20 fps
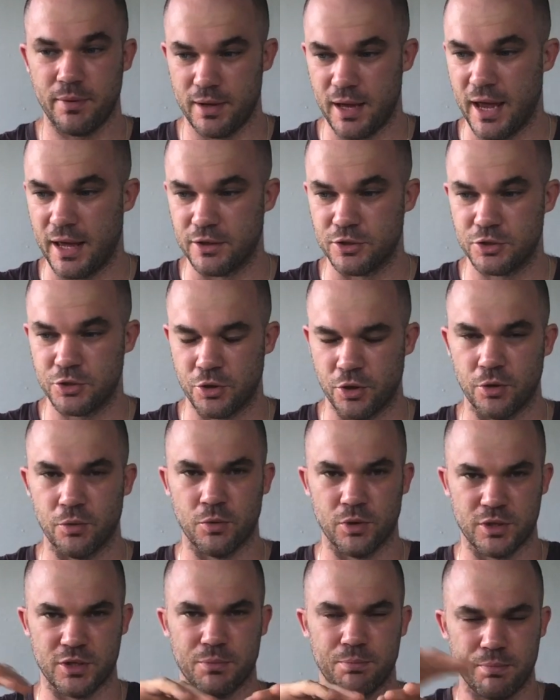And so it
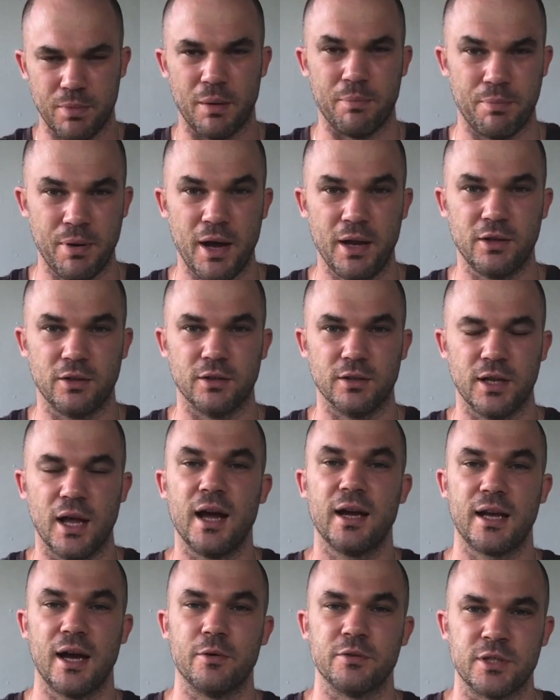was a puddle
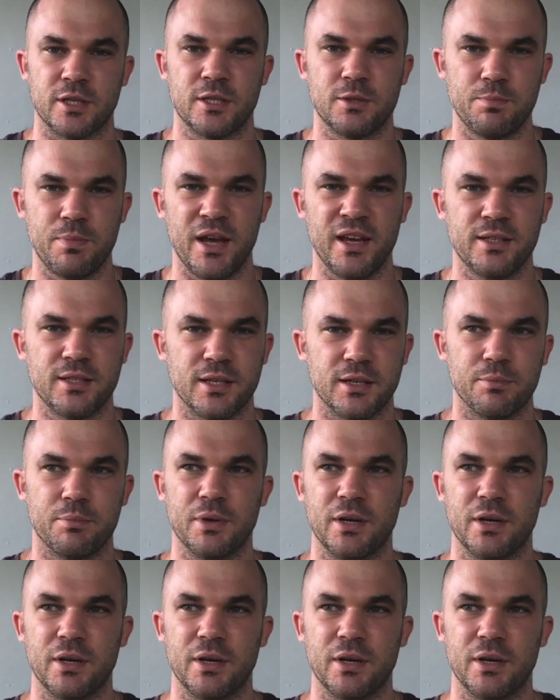like I was expecting,